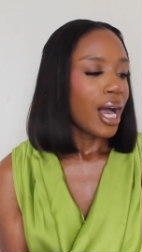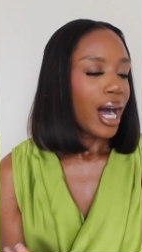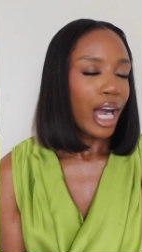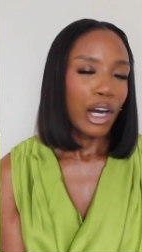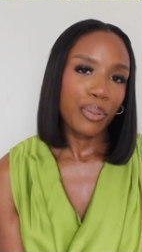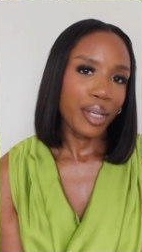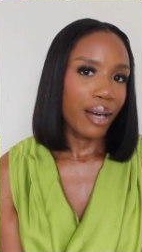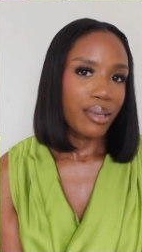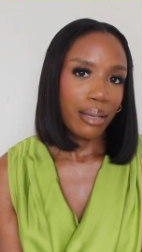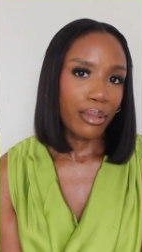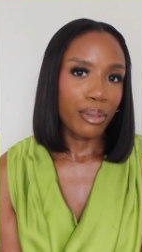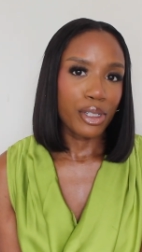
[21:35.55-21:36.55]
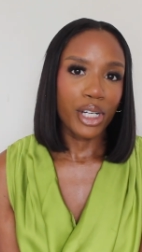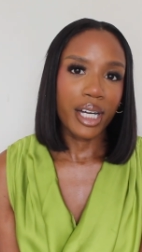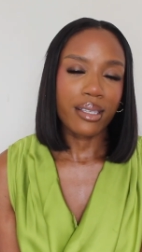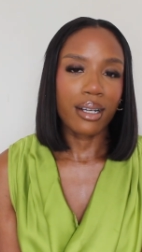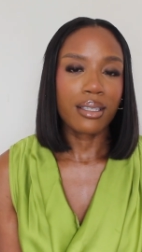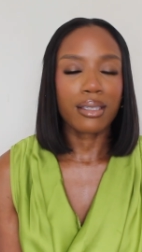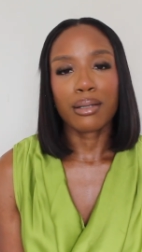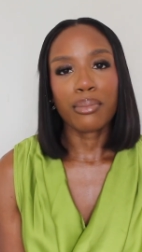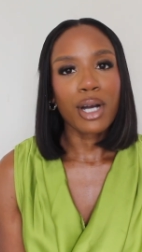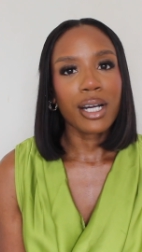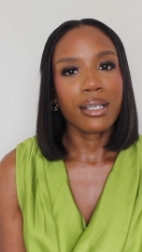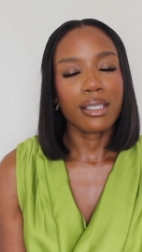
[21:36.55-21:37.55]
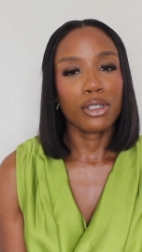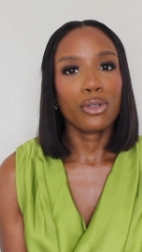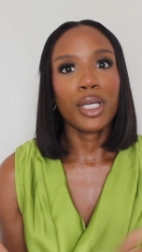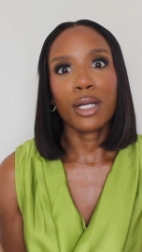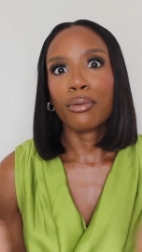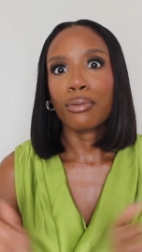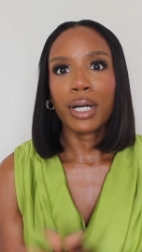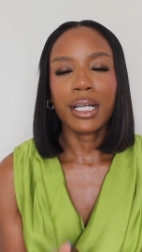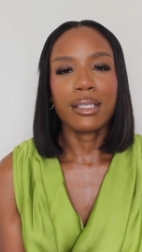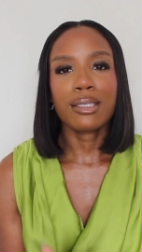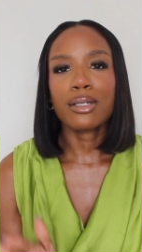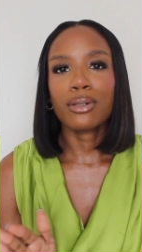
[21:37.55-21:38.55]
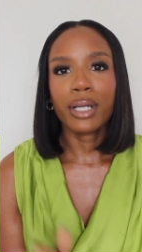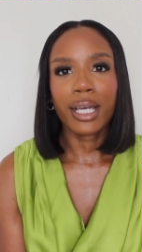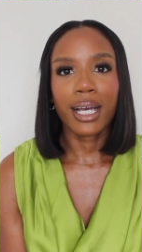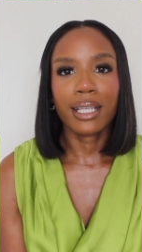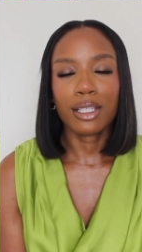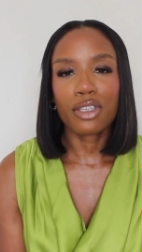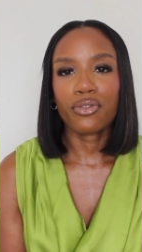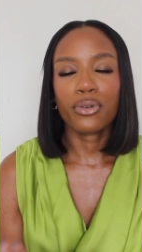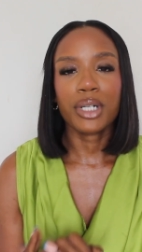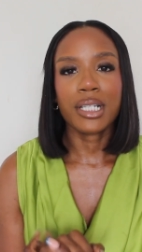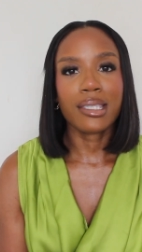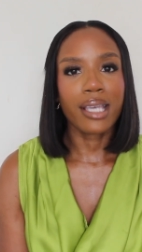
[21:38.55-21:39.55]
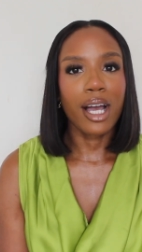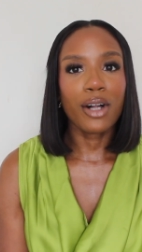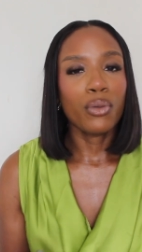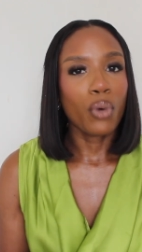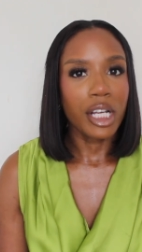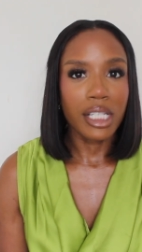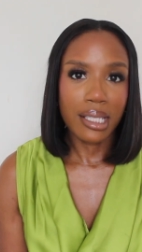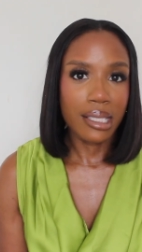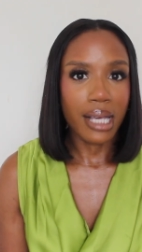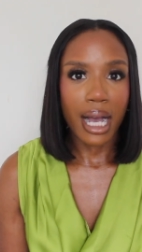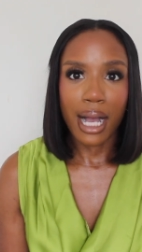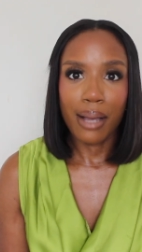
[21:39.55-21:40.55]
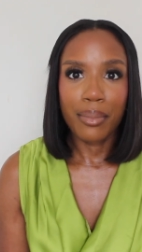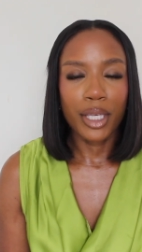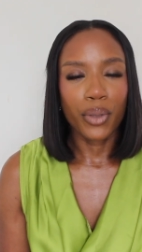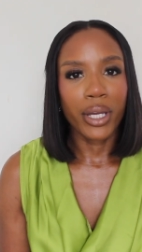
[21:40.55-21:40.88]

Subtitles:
I hope that I was able to put you guys onto some products that you can run and still get at the Sephora sale. If you watch this in time and you were